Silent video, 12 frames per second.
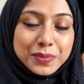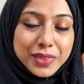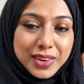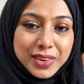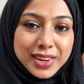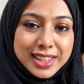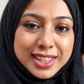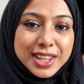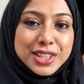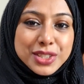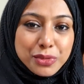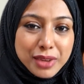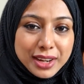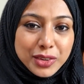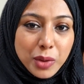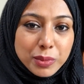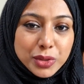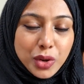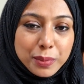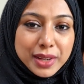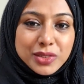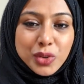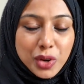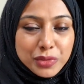All right, so find common topics
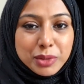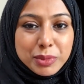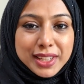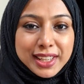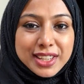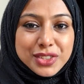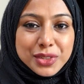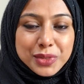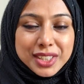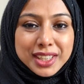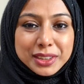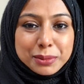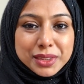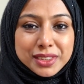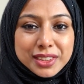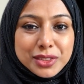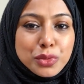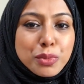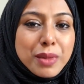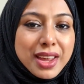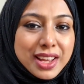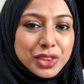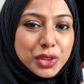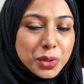of communication with the other person to
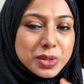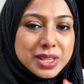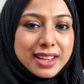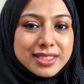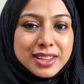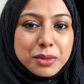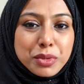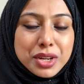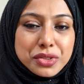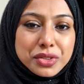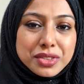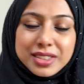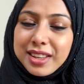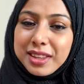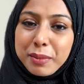make those lasting impressions in their